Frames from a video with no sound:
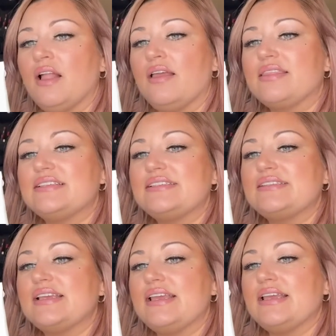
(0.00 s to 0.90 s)
This
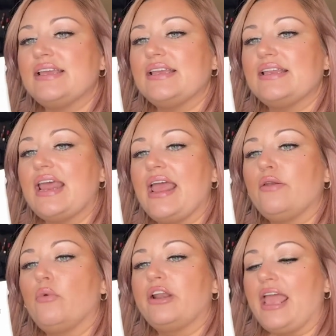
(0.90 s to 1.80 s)
is in
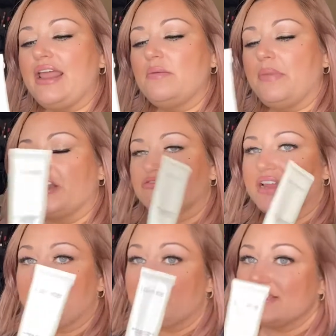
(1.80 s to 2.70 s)
N1N Bare
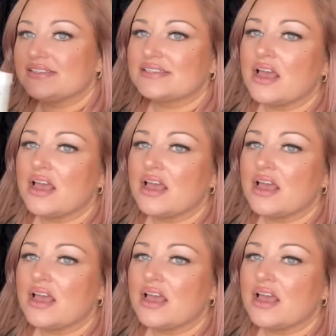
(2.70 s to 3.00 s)
Radiance.